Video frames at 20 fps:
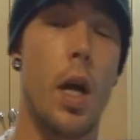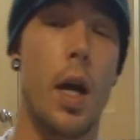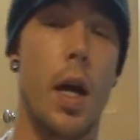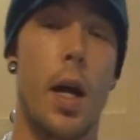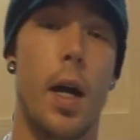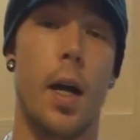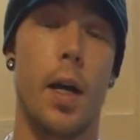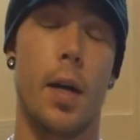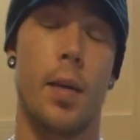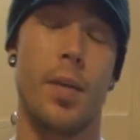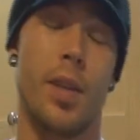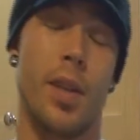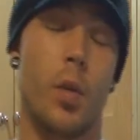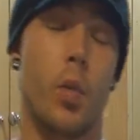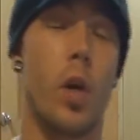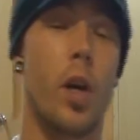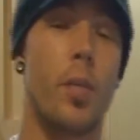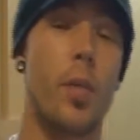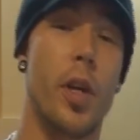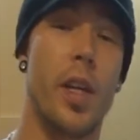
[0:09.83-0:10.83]
like
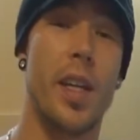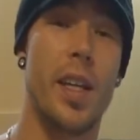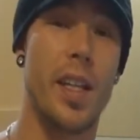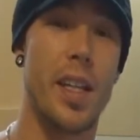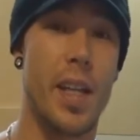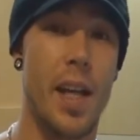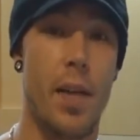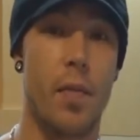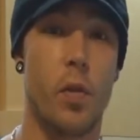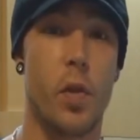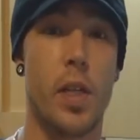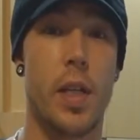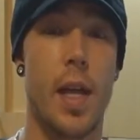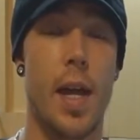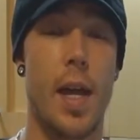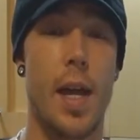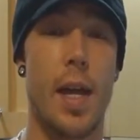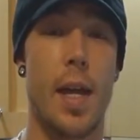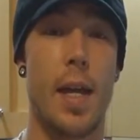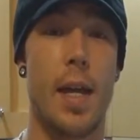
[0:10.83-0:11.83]
what I'm going to eat every
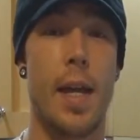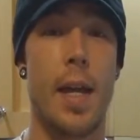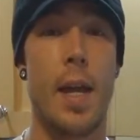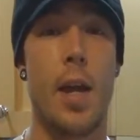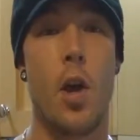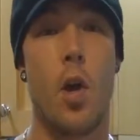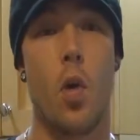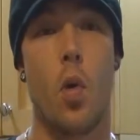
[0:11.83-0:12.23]
day